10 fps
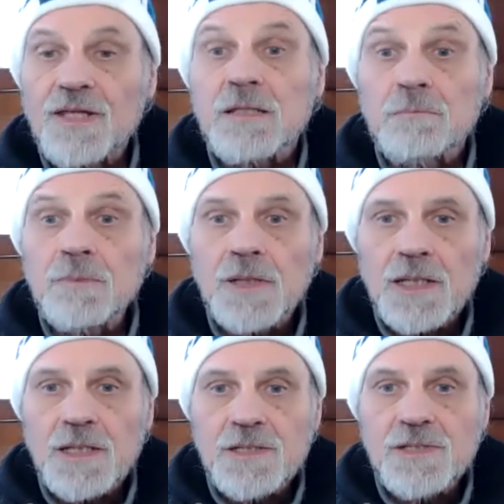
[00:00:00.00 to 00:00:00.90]
theme
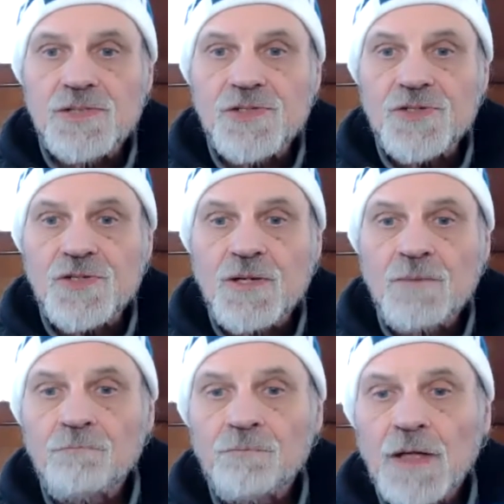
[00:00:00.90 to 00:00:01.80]
is
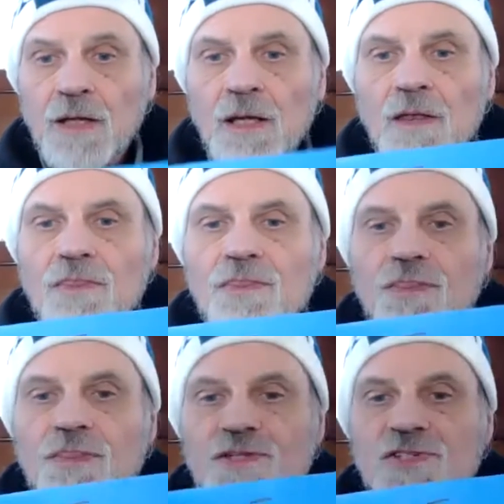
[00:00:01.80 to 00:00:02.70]

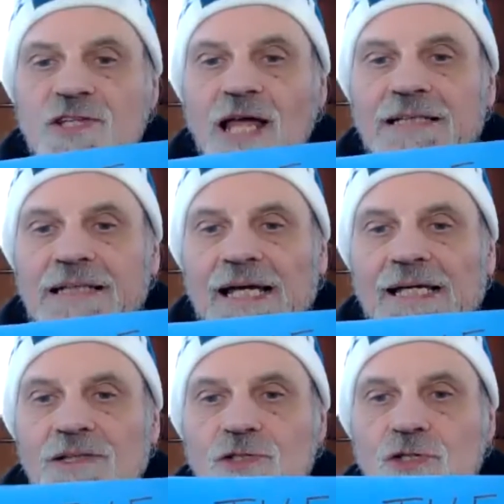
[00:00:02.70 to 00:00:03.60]
The Slight
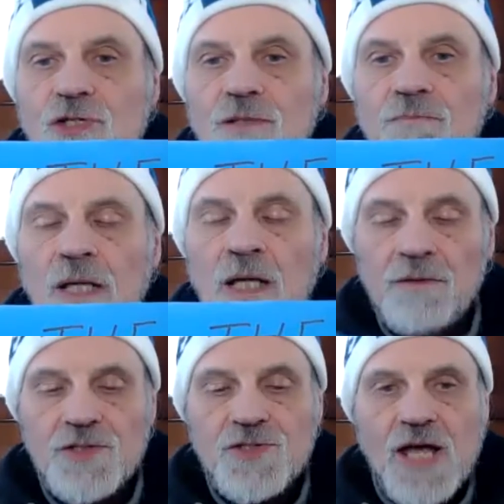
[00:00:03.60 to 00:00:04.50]
Edge.
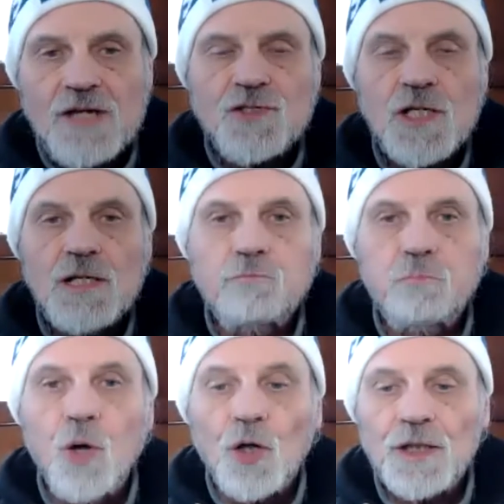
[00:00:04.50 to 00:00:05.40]
This is actually a
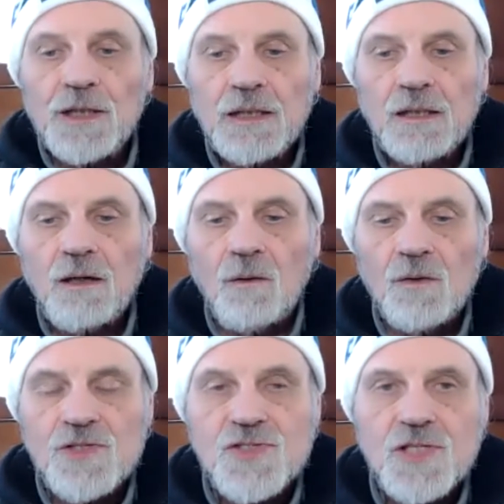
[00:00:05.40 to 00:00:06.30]
book
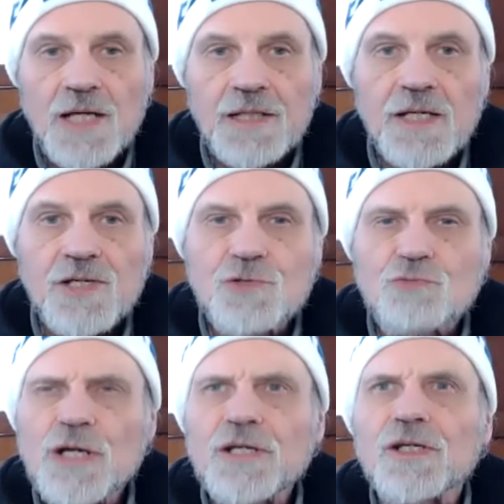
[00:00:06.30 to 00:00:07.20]
called The Slight Edge,
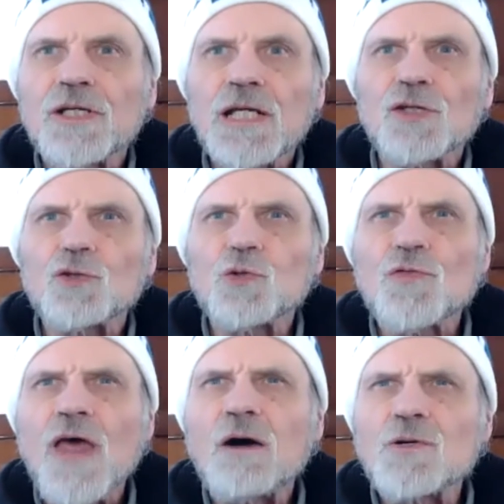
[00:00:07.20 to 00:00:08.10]
written in
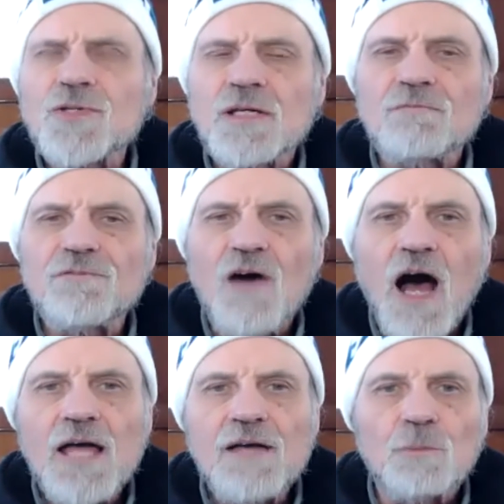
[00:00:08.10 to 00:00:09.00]

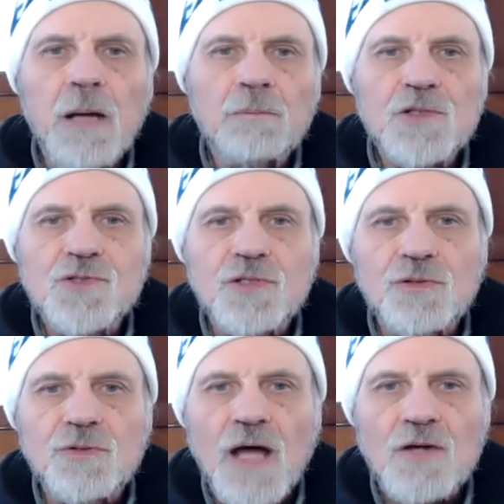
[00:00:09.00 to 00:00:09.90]
2005 or published in
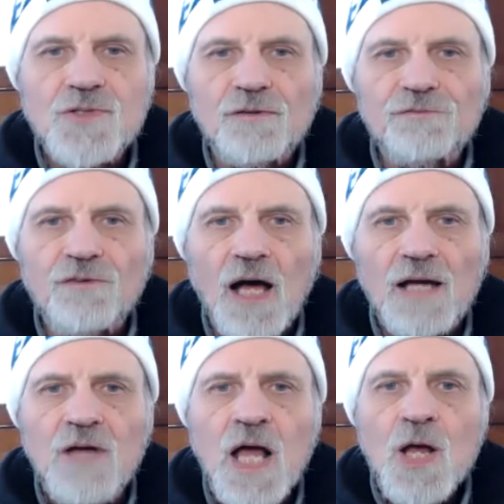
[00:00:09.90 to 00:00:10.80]

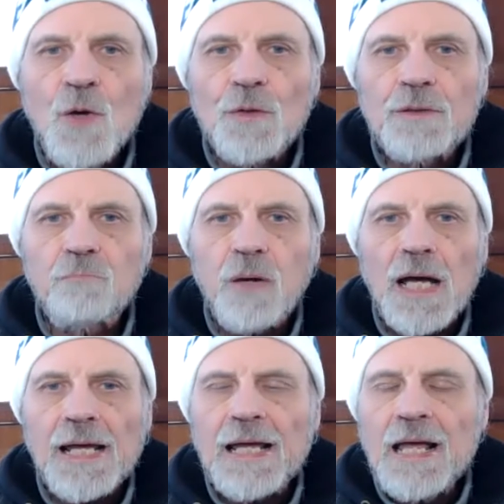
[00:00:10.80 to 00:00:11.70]
2005, written
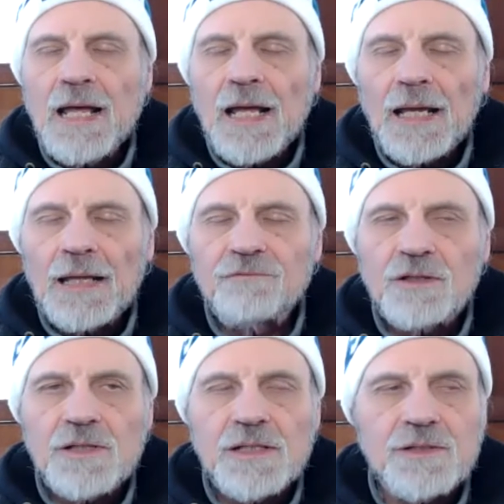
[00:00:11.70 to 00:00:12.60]
by a
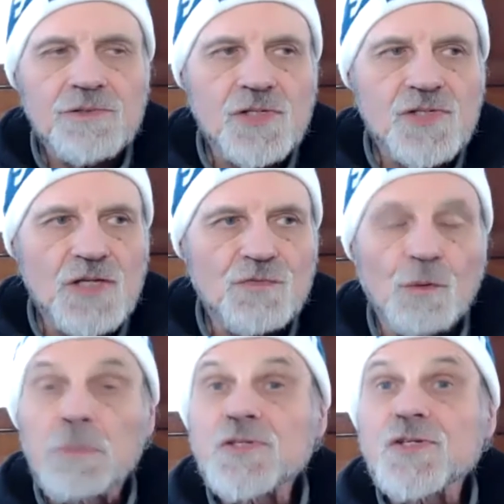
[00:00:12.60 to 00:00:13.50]
very
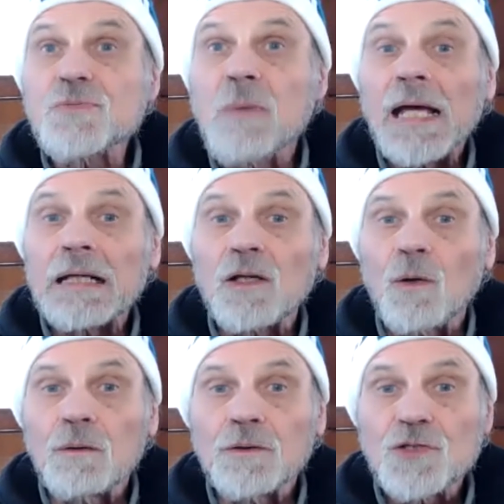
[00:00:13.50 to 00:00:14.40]
successful businessman
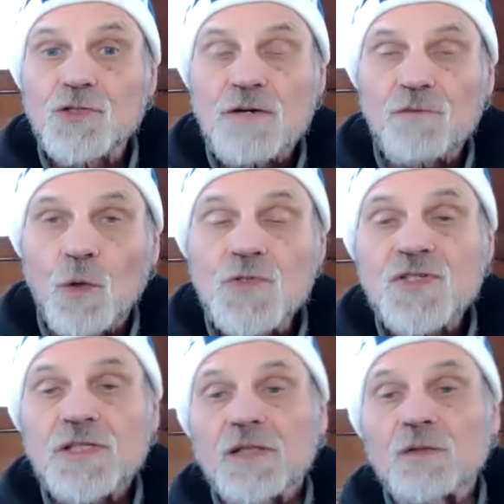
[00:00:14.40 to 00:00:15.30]
called Jeff
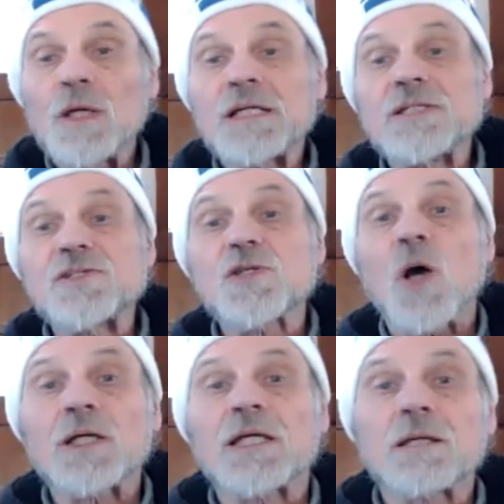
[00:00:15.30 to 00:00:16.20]
Olson. And what he's
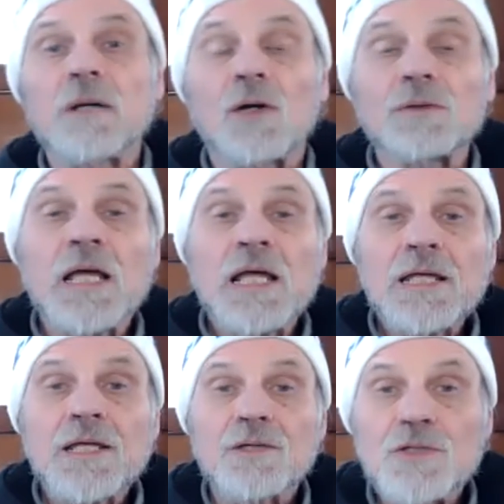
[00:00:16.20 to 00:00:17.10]
talking about
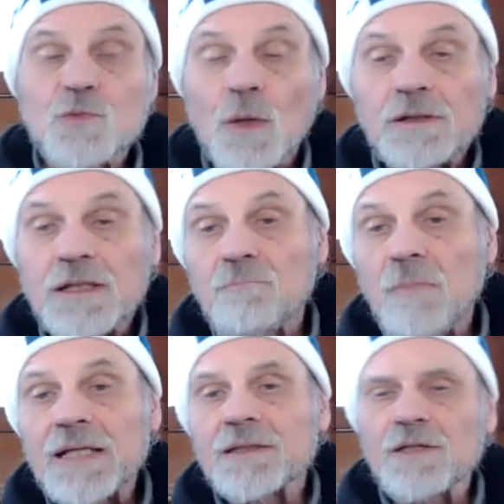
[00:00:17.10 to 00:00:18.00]
here is what can
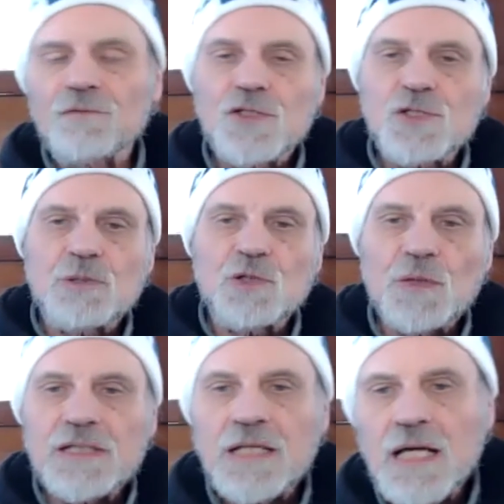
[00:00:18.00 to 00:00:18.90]
make a difference
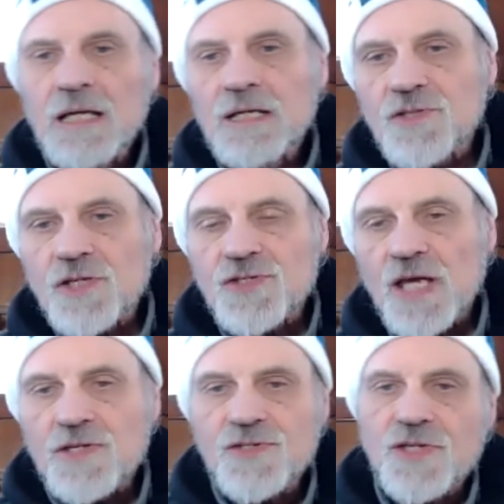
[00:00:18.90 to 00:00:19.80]
between
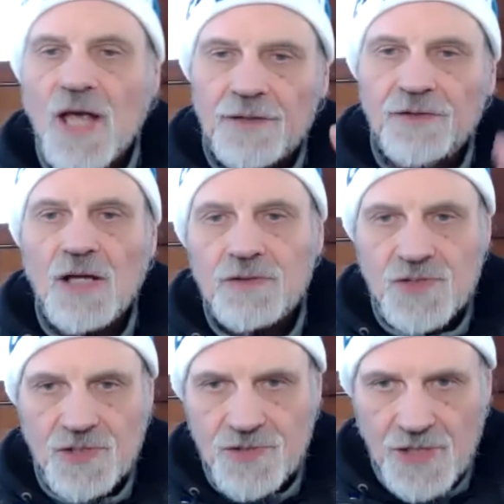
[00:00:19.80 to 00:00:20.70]
success and not
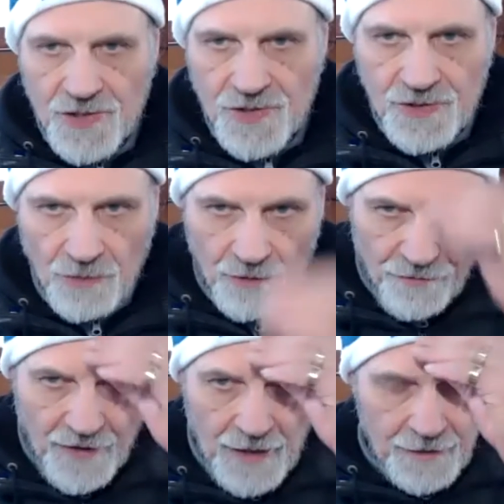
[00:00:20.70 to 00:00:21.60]
success
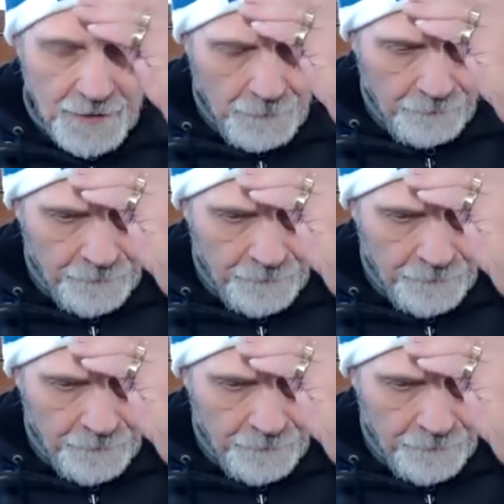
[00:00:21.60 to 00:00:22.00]
or failure.